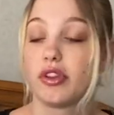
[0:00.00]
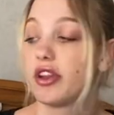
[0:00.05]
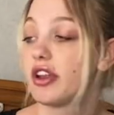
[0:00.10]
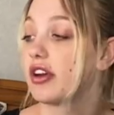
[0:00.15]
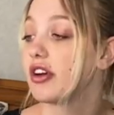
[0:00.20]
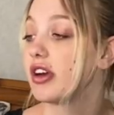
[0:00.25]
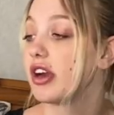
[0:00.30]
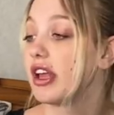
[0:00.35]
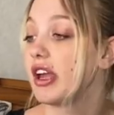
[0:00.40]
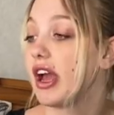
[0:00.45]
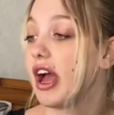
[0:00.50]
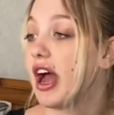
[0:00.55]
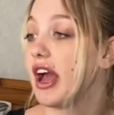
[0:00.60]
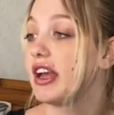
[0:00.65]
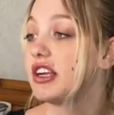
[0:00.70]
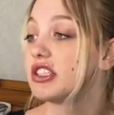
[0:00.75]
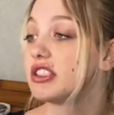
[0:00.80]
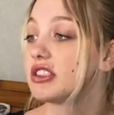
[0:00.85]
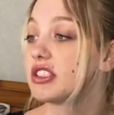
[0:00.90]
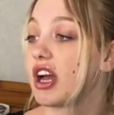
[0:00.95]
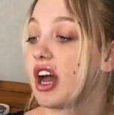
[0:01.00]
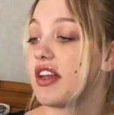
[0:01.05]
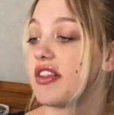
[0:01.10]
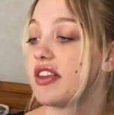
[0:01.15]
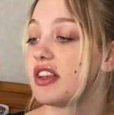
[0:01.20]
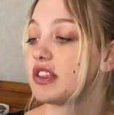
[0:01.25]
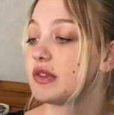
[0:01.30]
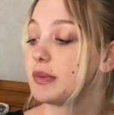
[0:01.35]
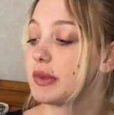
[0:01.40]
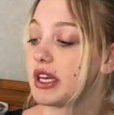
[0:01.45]
Literally, I just got
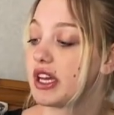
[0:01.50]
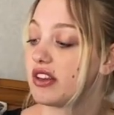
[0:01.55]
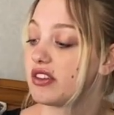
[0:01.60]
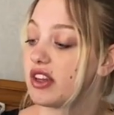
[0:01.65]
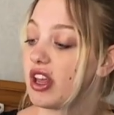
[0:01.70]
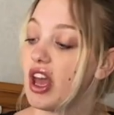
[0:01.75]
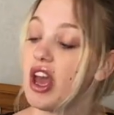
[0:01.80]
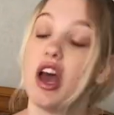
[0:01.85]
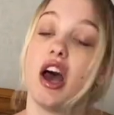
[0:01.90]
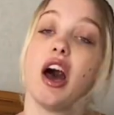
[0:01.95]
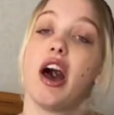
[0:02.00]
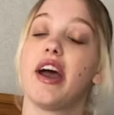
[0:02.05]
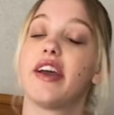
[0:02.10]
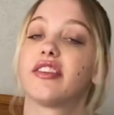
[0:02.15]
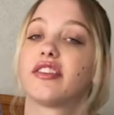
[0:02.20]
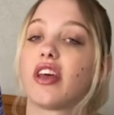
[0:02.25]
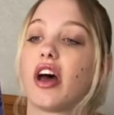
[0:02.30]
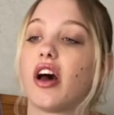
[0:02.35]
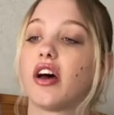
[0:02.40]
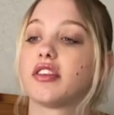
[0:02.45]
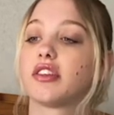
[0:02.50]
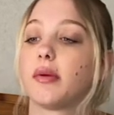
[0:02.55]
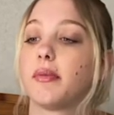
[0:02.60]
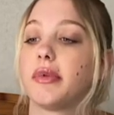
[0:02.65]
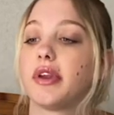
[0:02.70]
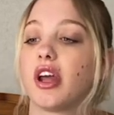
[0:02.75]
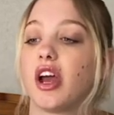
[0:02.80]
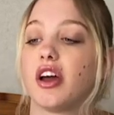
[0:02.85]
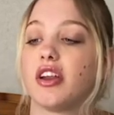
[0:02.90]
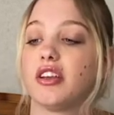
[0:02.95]
this because I saw
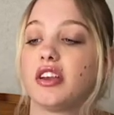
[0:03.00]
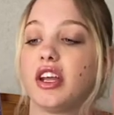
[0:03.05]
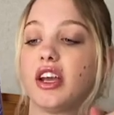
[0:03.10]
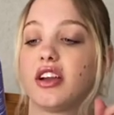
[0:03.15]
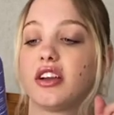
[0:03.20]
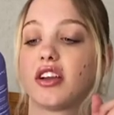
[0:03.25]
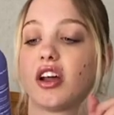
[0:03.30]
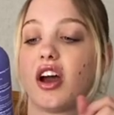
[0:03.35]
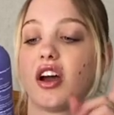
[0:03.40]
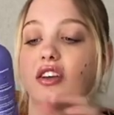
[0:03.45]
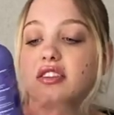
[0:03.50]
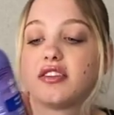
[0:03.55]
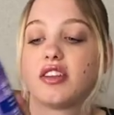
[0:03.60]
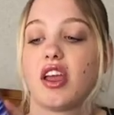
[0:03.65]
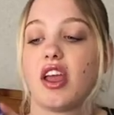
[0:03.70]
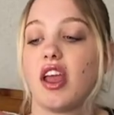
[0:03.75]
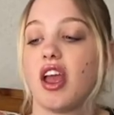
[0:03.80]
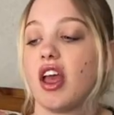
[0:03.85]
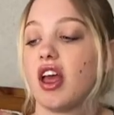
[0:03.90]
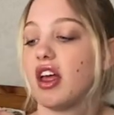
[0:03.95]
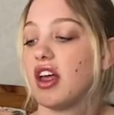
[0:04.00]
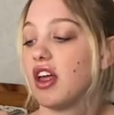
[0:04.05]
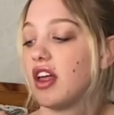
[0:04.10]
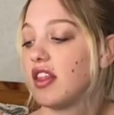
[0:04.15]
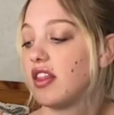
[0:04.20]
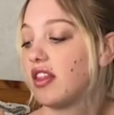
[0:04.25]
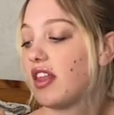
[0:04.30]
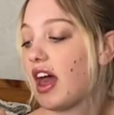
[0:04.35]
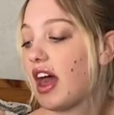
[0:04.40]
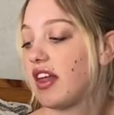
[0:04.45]
somebody on TikTok say
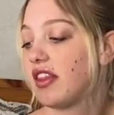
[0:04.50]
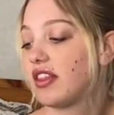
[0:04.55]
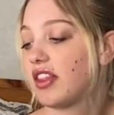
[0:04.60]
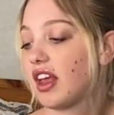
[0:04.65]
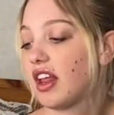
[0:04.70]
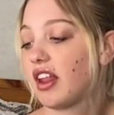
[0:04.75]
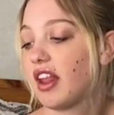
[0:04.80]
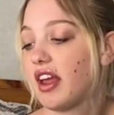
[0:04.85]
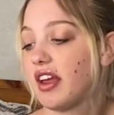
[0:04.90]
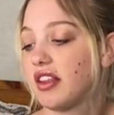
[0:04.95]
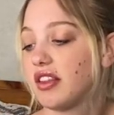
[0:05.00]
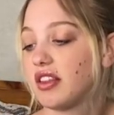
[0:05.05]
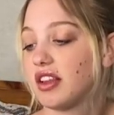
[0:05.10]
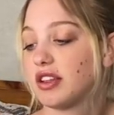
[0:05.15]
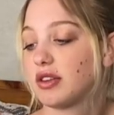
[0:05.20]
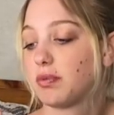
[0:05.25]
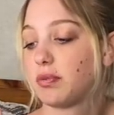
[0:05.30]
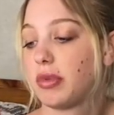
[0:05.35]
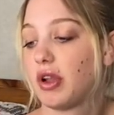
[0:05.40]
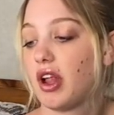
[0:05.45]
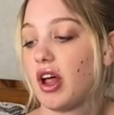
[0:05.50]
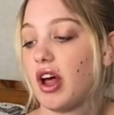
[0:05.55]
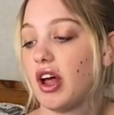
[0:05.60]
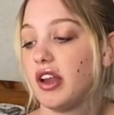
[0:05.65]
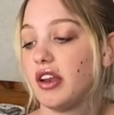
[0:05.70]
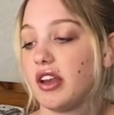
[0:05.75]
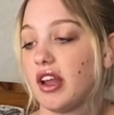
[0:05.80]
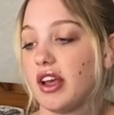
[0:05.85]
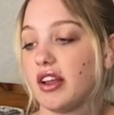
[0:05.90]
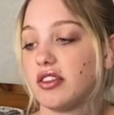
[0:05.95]
that they like this
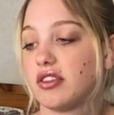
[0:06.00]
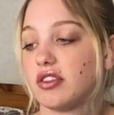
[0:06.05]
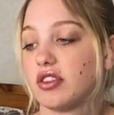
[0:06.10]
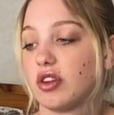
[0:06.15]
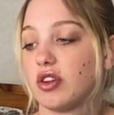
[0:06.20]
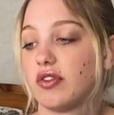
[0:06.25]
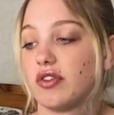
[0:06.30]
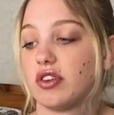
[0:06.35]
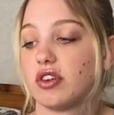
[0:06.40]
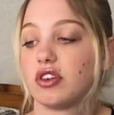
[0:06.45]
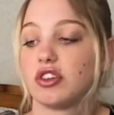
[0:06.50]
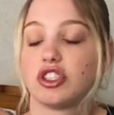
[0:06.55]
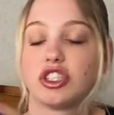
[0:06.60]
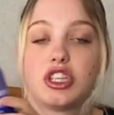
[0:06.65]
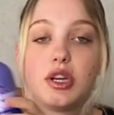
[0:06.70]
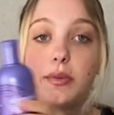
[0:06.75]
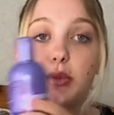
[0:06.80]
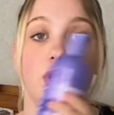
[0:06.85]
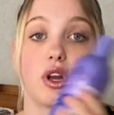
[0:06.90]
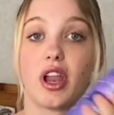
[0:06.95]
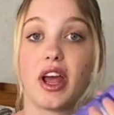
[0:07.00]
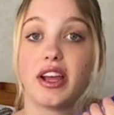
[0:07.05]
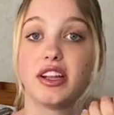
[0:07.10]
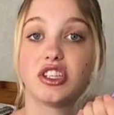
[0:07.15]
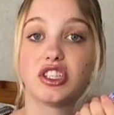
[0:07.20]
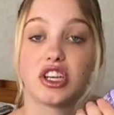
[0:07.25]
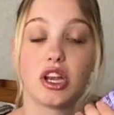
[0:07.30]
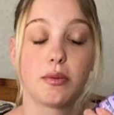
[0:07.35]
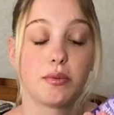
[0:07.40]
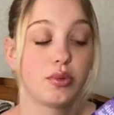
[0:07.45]
blonde and silver shimmer light
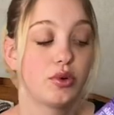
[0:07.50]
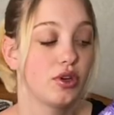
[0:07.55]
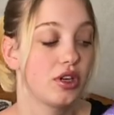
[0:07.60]
shampoo.